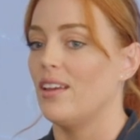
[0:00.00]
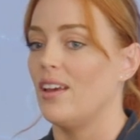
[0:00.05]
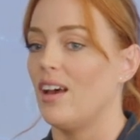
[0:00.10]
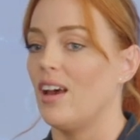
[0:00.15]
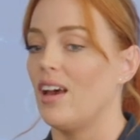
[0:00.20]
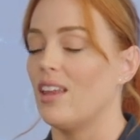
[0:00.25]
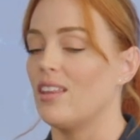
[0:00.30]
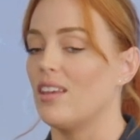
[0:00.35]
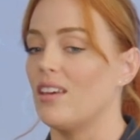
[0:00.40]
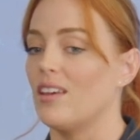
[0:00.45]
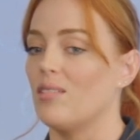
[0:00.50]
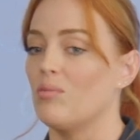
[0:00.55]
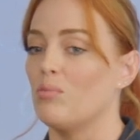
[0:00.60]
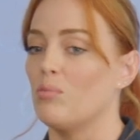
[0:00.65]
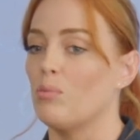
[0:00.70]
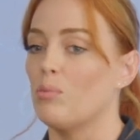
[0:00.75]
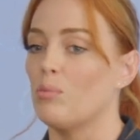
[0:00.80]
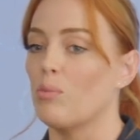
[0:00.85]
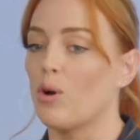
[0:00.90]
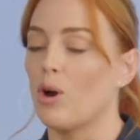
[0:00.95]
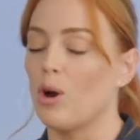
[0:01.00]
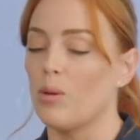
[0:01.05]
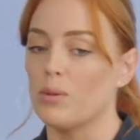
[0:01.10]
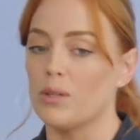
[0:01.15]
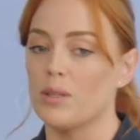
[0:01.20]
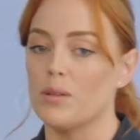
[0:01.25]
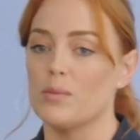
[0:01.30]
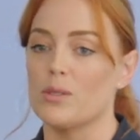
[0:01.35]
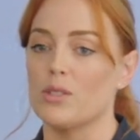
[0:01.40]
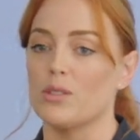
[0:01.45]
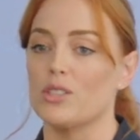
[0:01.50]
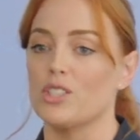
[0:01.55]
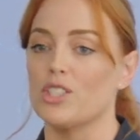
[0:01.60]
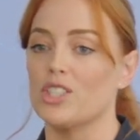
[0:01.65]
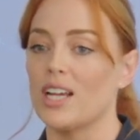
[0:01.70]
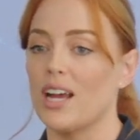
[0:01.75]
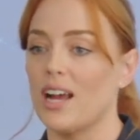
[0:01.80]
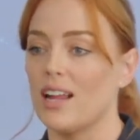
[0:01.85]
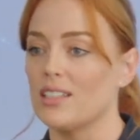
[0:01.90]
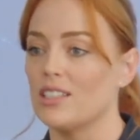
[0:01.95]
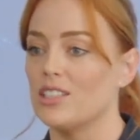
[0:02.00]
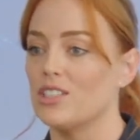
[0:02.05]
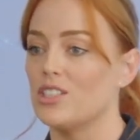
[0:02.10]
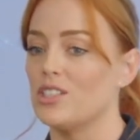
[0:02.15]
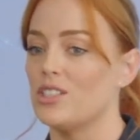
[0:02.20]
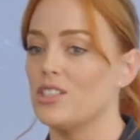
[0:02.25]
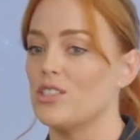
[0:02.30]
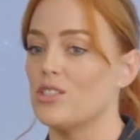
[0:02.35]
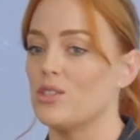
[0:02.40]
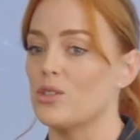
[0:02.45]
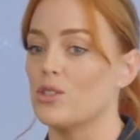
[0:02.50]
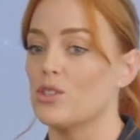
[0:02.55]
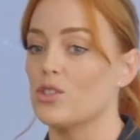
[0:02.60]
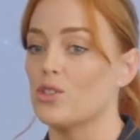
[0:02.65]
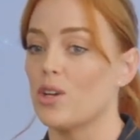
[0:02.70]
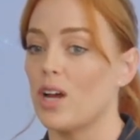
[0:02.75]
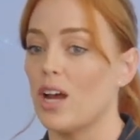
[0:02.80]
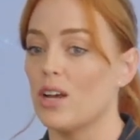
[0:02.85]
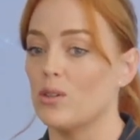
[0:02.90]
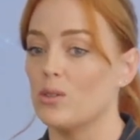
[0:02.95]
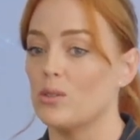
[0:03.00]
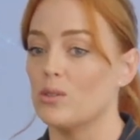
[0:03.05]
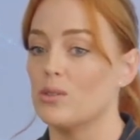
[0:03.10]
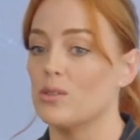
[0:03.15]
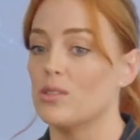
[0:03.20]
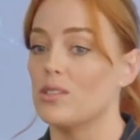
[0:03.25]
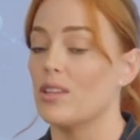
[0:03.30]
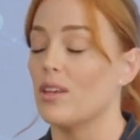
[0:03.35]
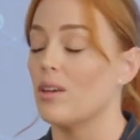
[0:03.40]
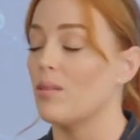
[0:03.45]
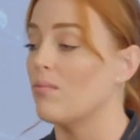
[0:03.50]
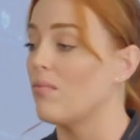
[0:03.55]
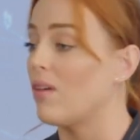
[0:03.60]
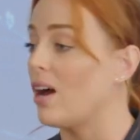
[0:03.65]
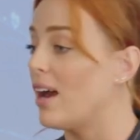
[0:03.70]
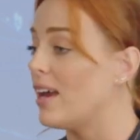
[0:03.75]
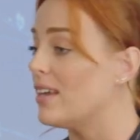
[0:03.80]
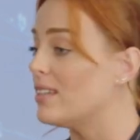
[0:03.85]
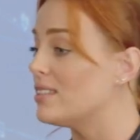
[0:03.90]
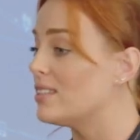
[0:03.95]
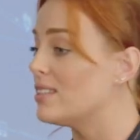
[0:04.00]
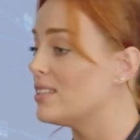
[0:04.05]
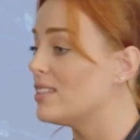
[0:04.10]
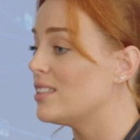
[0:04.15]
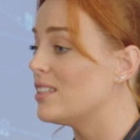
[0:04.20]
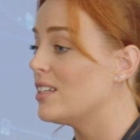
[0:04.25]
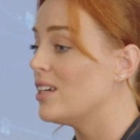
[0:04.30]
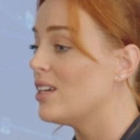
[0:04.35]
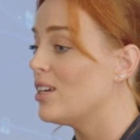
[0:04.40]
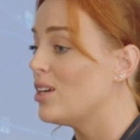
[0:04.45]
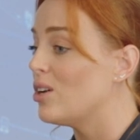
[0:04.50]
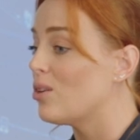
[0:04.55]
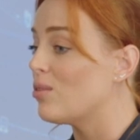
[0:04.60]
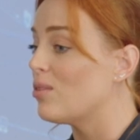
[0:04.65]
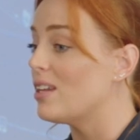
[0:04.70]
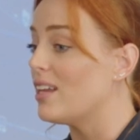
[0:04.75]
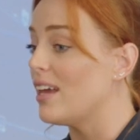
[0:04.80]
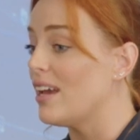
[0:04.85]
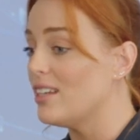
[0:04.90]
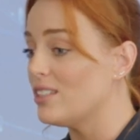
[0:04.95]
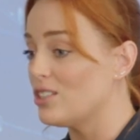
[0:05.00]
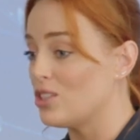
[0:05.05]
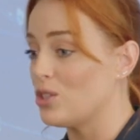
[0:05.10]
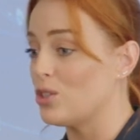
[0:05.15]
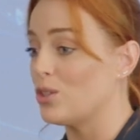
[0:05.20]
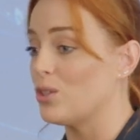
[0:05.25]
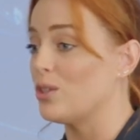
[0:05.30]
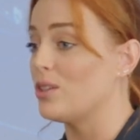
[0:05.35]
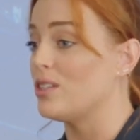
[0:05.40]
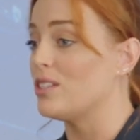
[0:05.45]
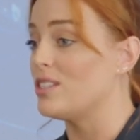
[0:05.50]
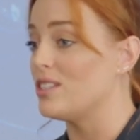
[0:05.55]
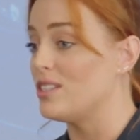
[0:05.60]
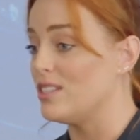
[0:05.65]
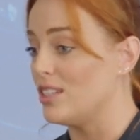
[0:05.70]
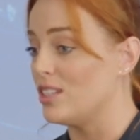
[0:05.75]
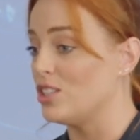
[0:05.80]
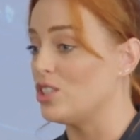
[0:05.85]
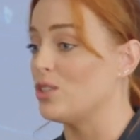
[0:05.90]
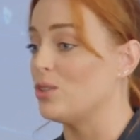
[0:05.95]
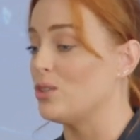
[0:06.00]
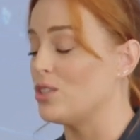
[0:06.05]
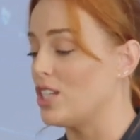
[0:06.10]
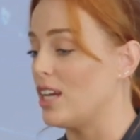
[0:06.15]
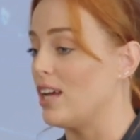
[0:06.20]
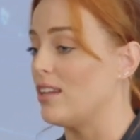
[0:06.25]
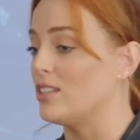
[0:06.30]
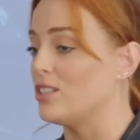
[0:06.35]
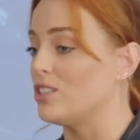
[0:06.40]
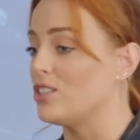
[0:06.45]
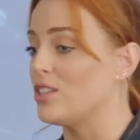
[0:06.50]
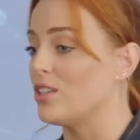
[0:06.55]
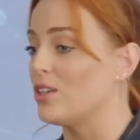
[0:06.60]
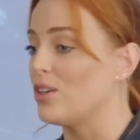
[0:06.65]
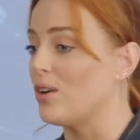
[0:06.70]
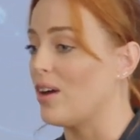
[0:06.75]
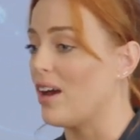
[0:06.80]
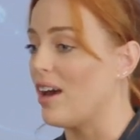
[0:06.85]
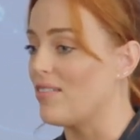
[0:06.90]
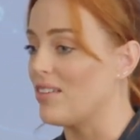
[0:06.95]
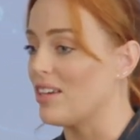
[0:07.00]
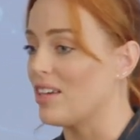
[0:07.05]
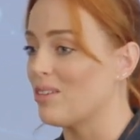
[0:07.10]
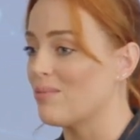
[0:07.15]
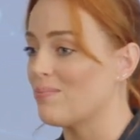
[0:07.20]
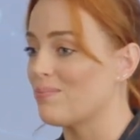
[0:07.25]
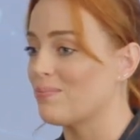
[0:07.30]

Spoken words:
Other problems or challenges or struggles that might relate to this digital challenge that you're having.